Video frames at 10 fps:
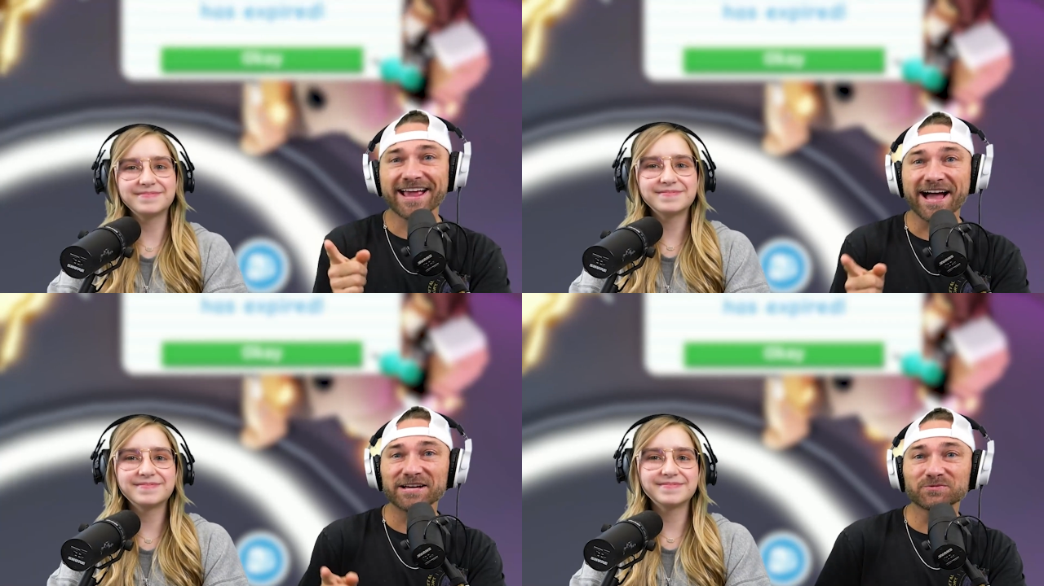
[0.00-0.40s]

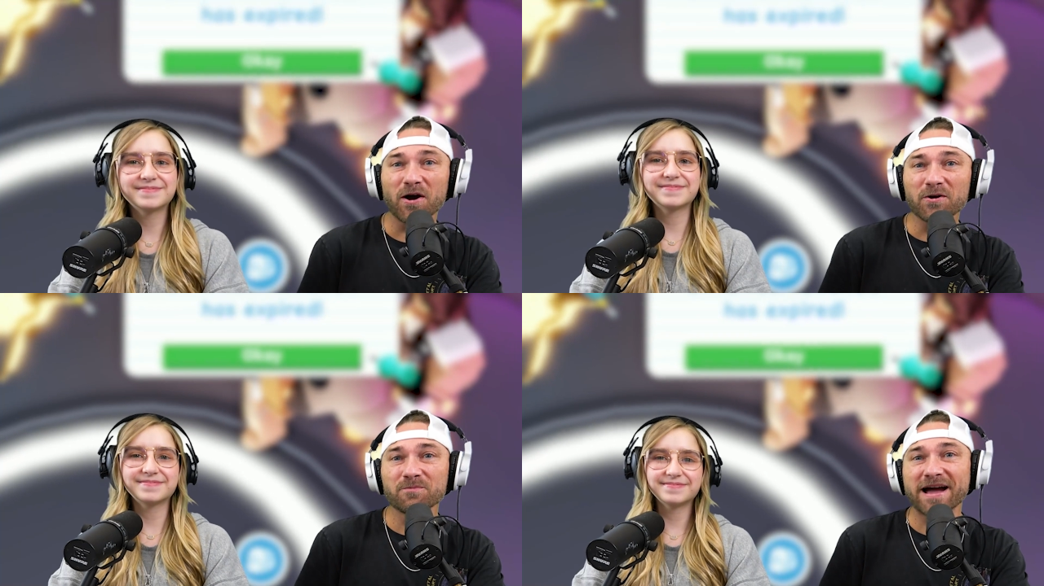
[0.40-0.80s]
Speaker 1: guys,
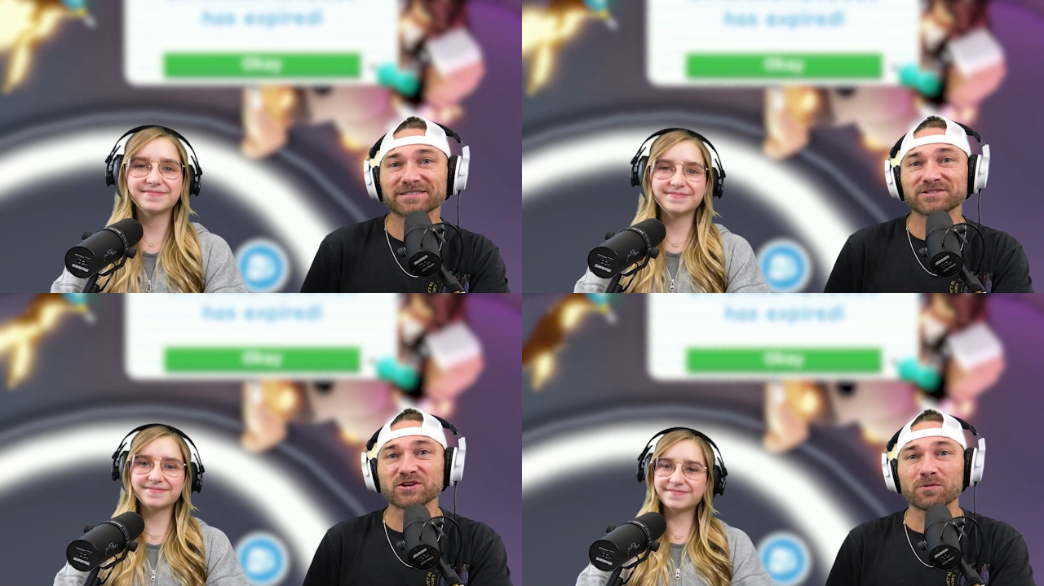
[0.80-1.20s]
welcome back to
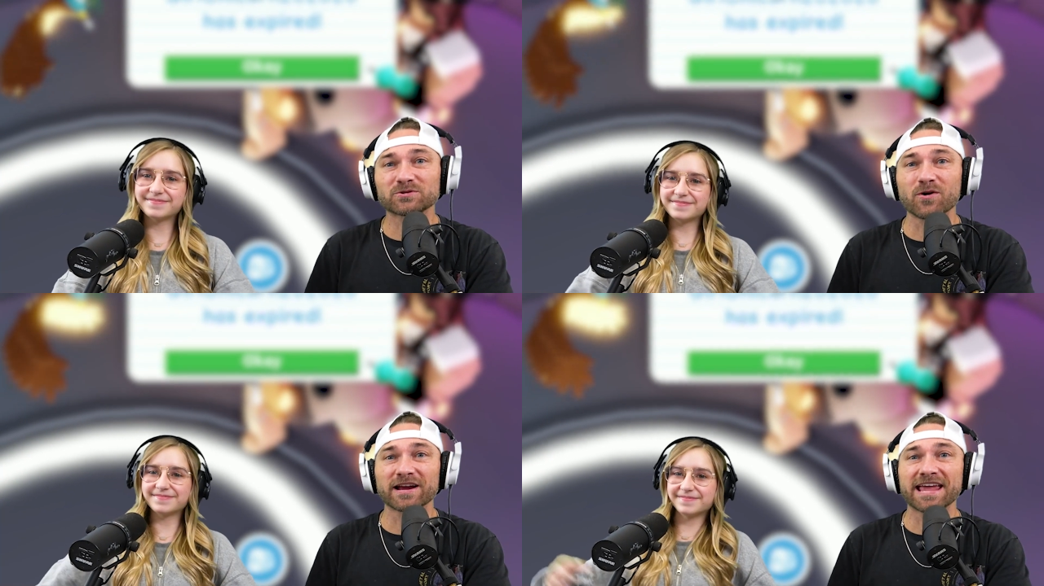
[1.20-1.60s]
Sopo
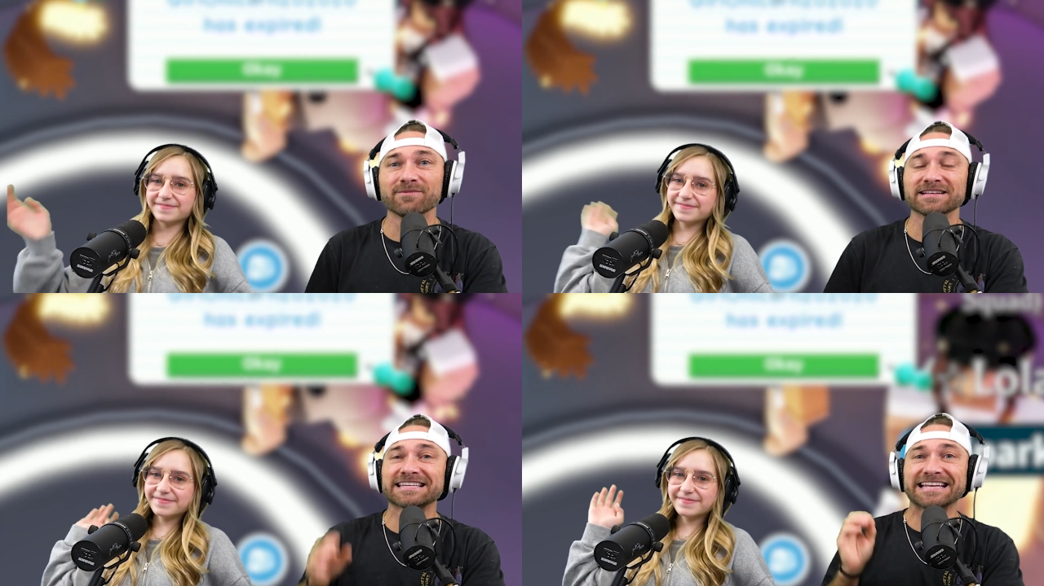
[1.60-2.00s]
Squad Gaming.
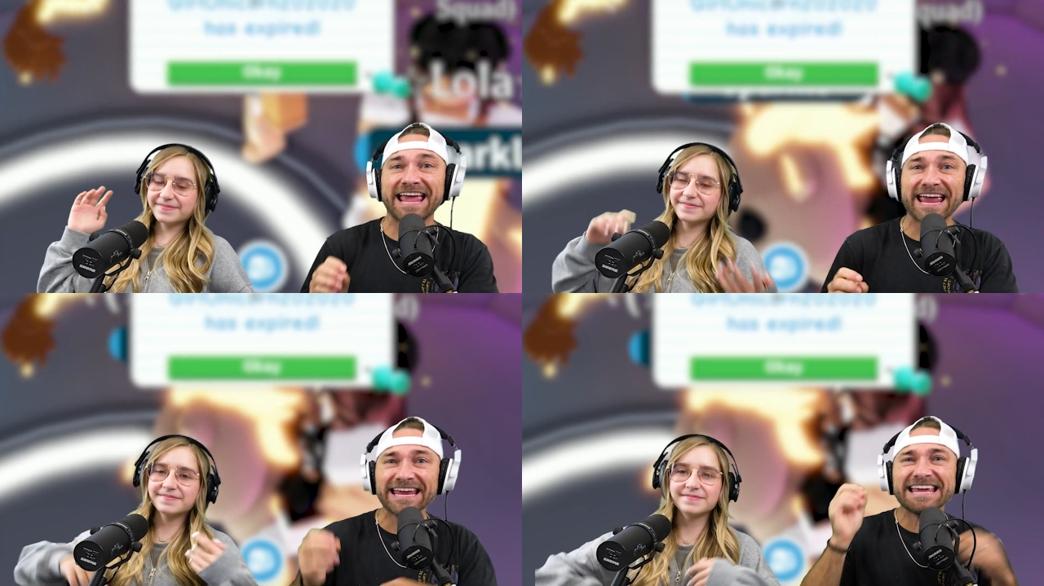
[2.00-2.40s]

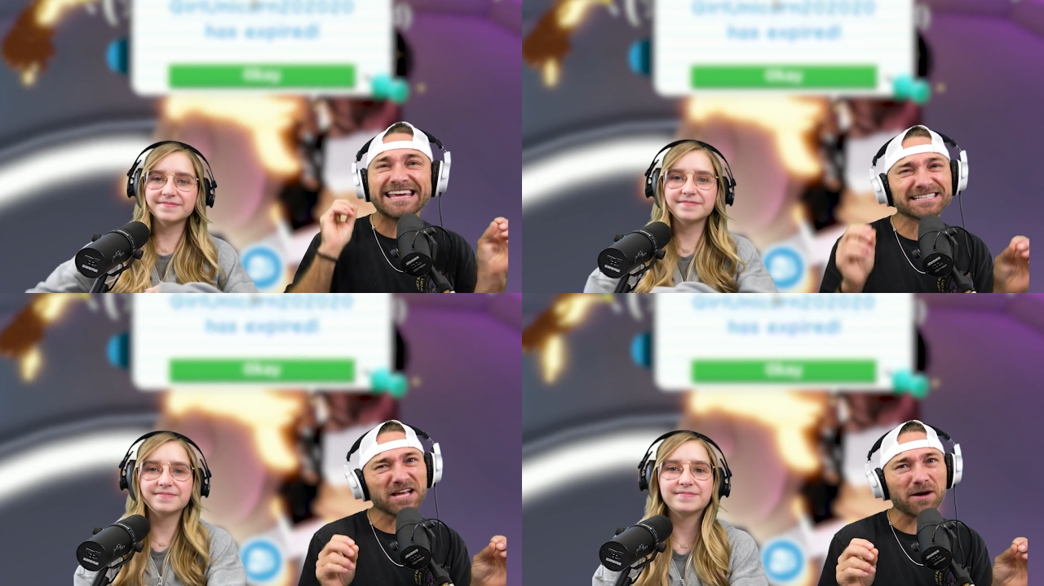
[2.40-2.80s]
Today
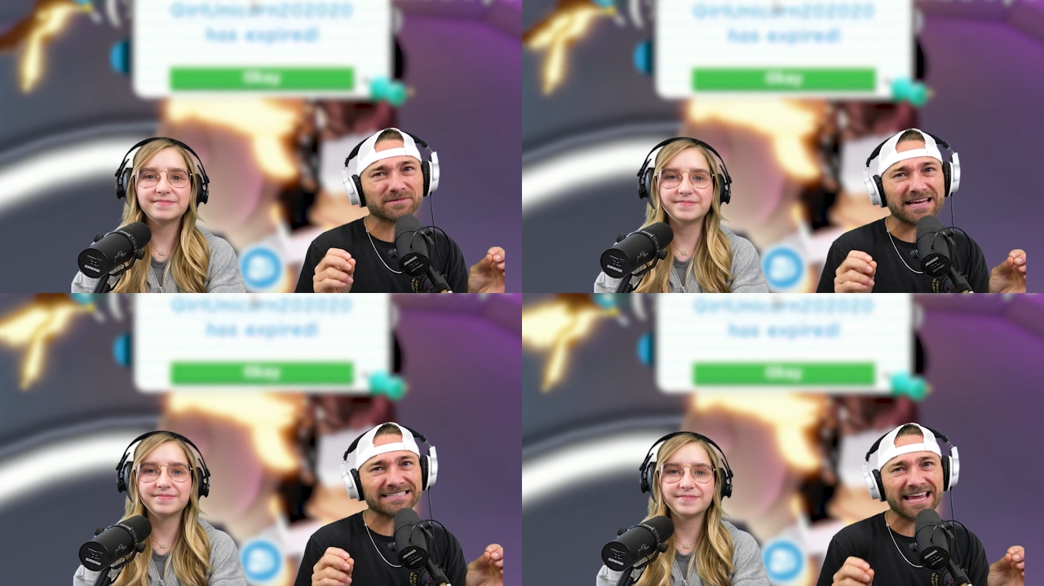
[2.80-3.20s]
is
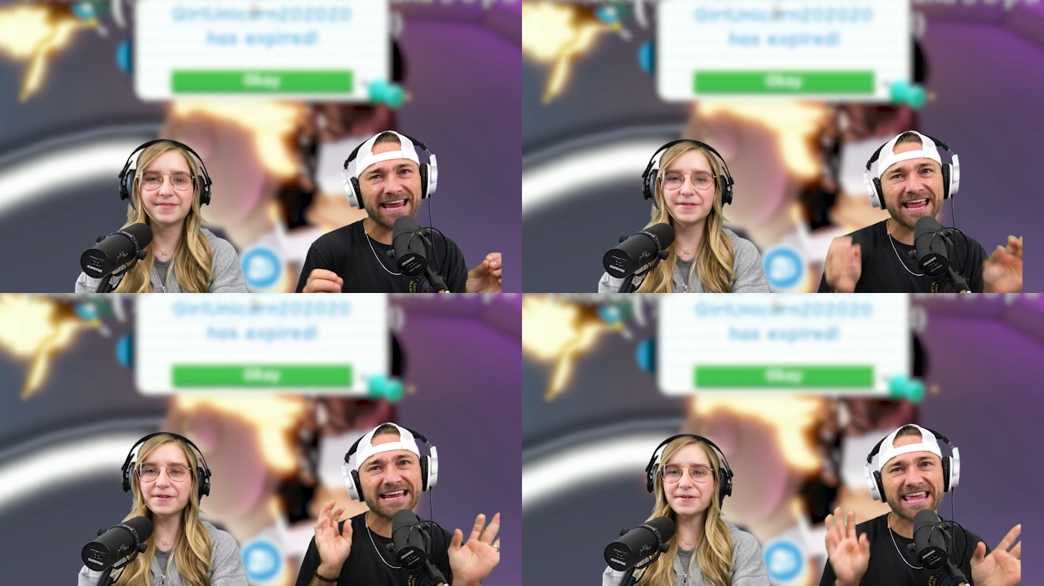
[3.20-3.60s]
update day,
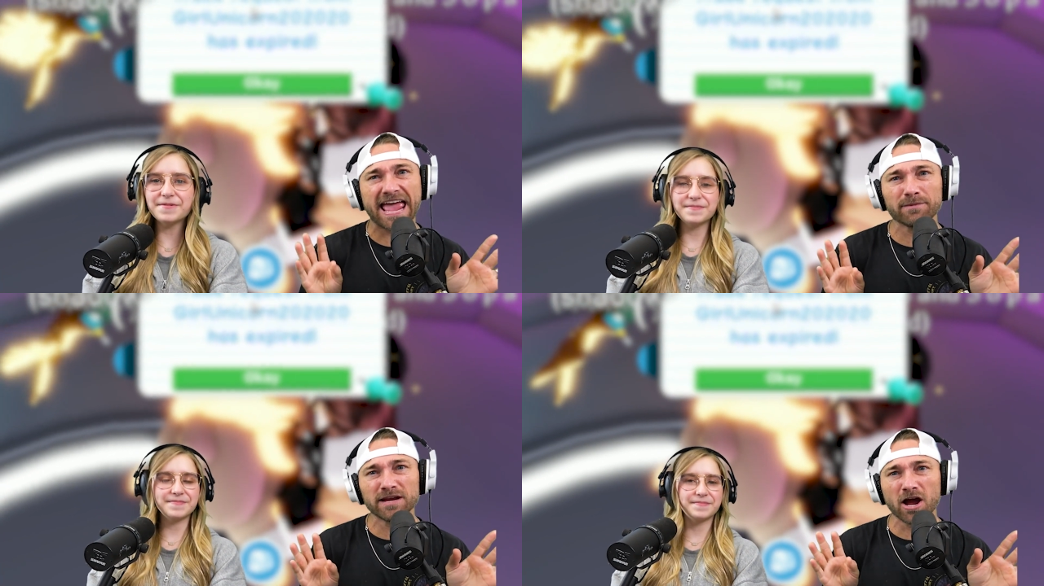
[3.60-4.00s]
and
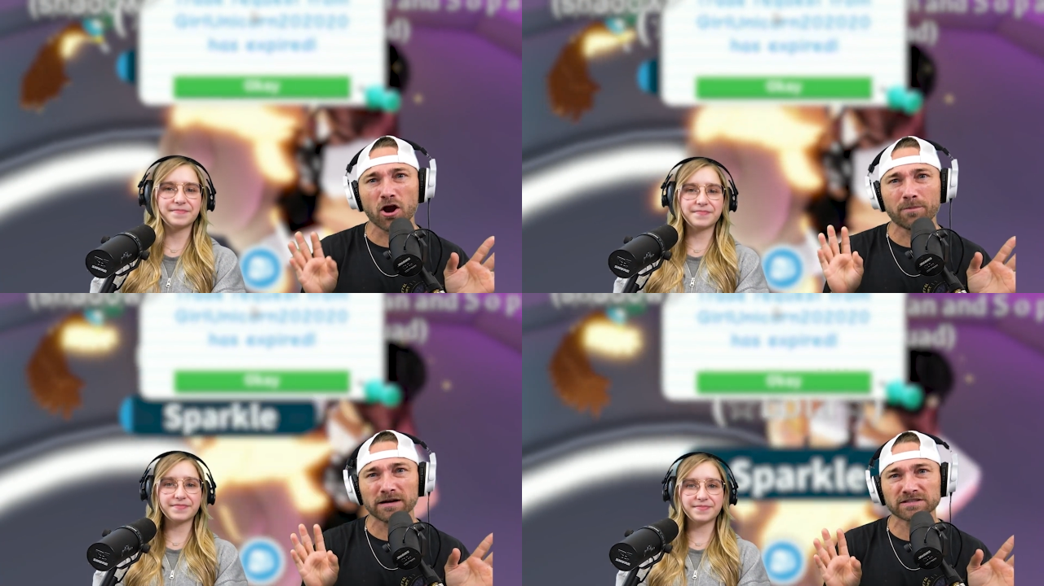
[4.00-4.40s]
Cammy and I are
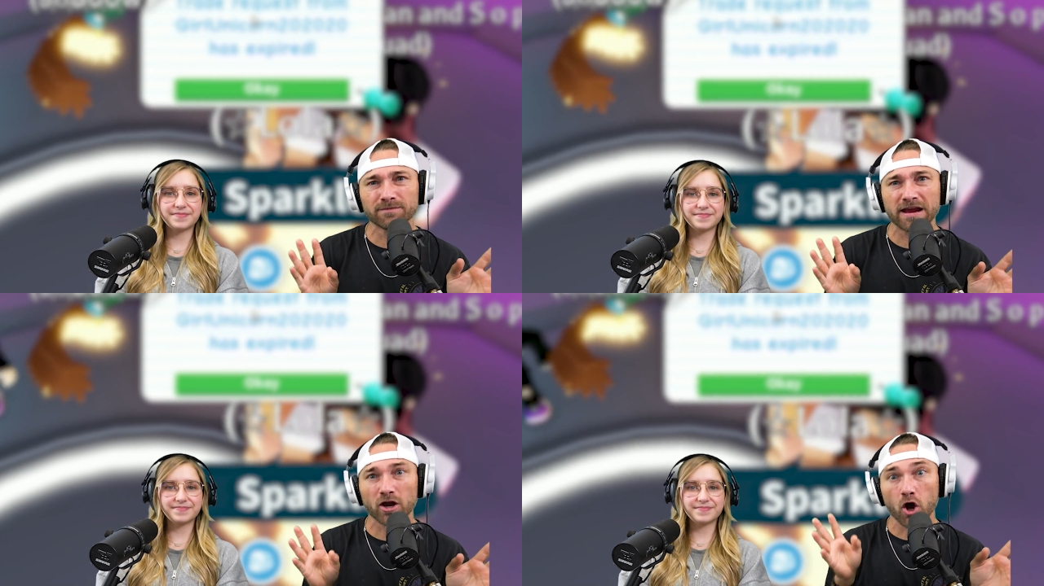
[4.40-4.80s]
about to
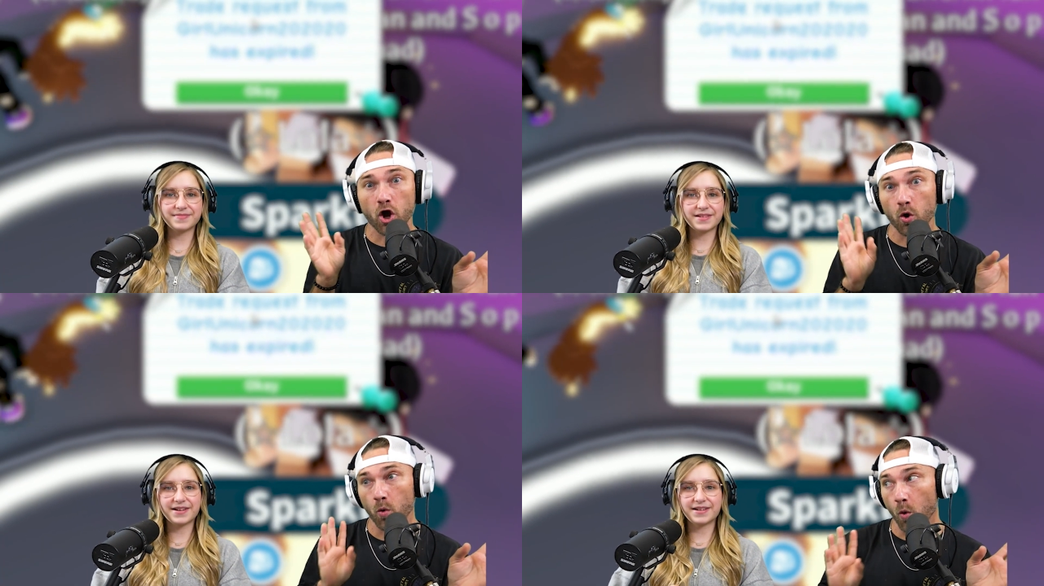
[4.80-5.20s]
make a
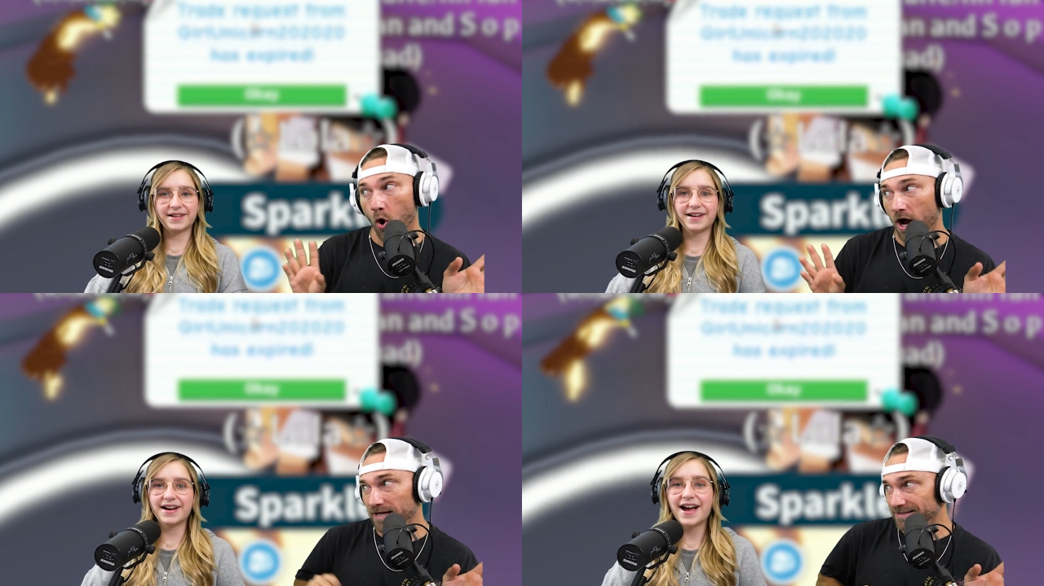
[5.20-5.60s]

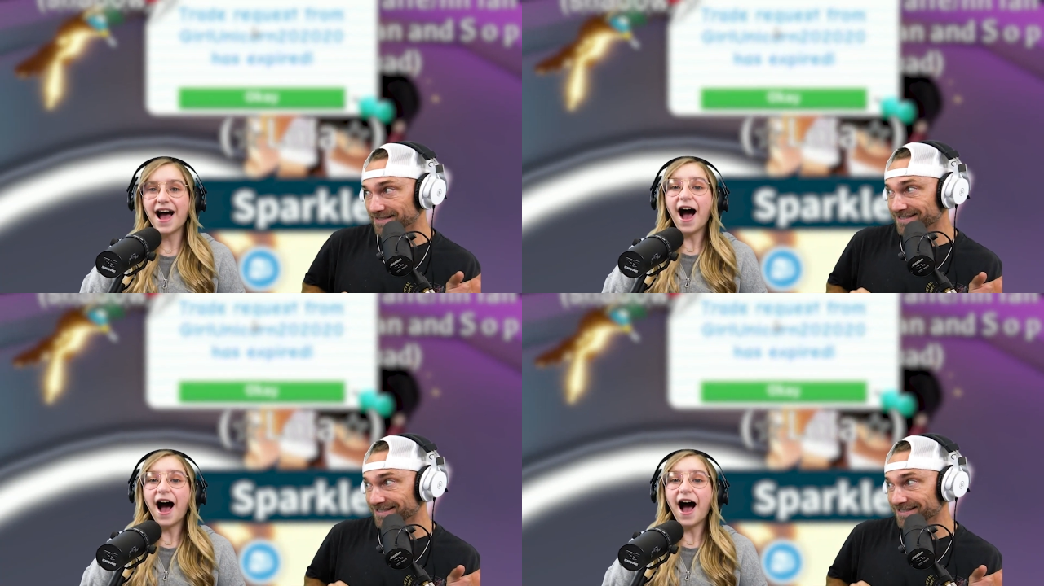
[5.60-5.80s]
what?